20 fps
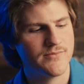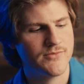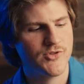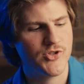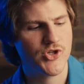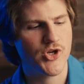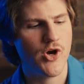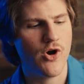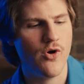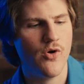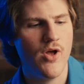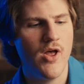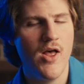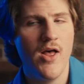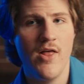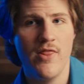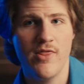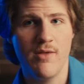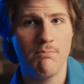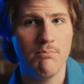So
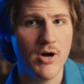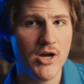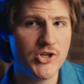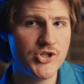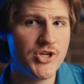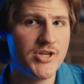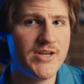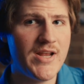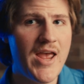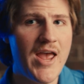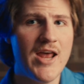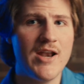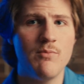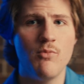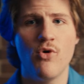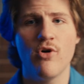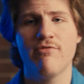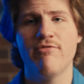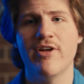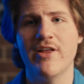the budget
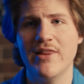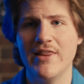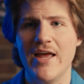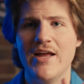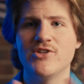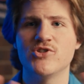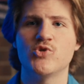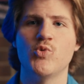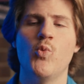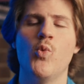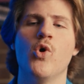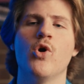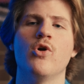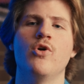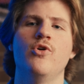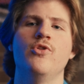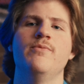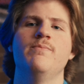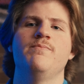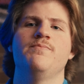anamorphic lens
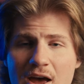world